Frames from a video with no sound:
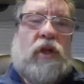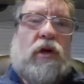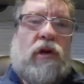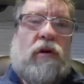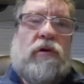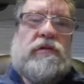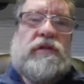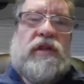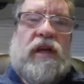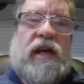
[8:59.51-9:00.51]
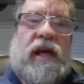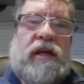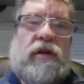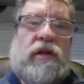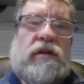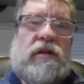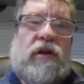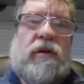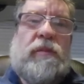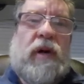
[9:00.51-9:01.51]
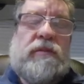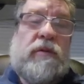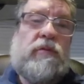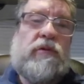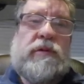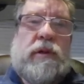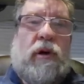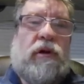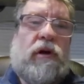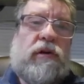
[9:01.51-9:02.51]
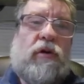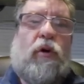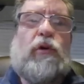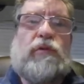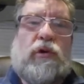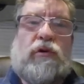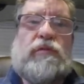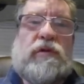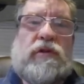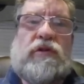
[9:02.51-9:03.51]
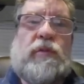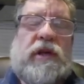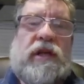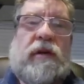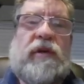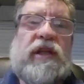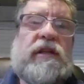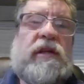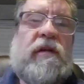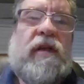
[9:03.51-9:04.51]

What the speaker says: clothes hanger, the compartment, which you call our cold room, just when you come in.